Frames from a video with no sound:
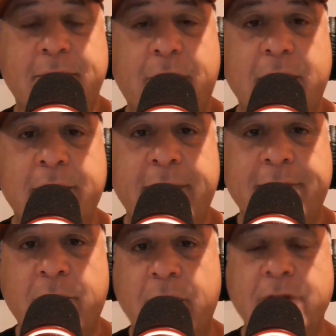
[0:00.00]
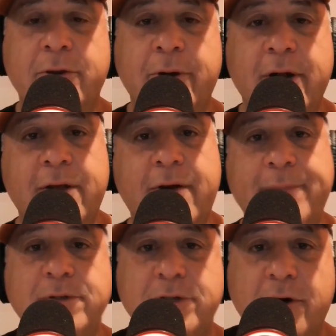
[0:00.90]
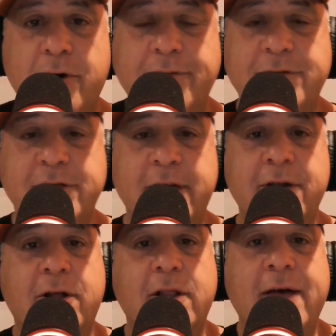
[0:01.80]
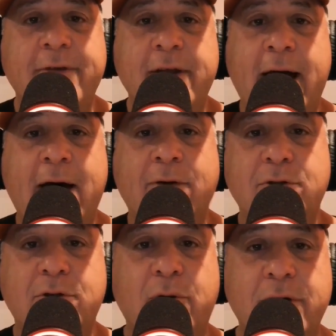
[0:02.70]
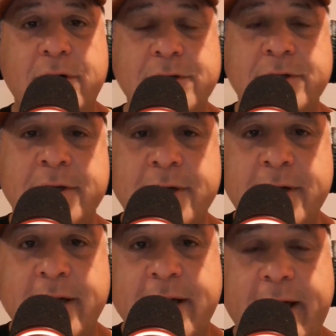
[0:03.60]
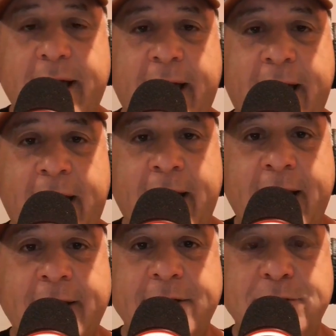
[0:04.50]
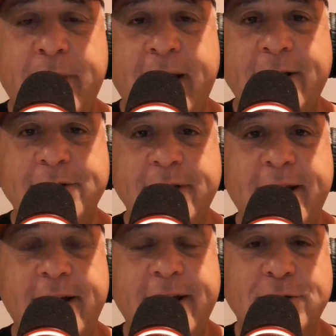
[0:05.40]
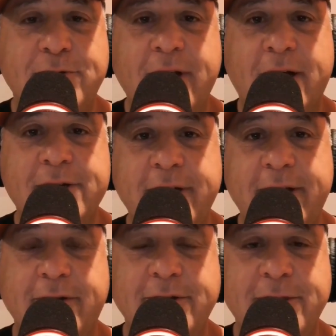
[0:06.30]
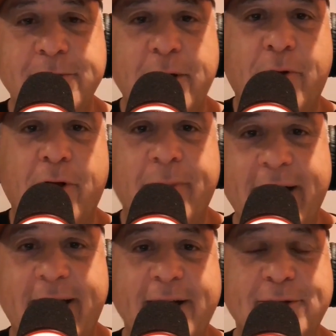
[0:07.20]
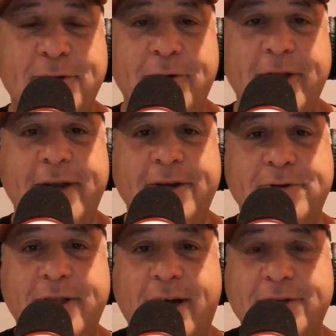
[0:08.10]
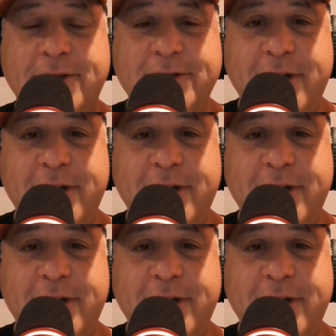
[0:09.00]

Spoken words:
Welcome, everyone, to another episode of Signal 11 Outdoors. And this man doesn't need an introduction either. It seems like all my guests don't need an introduction.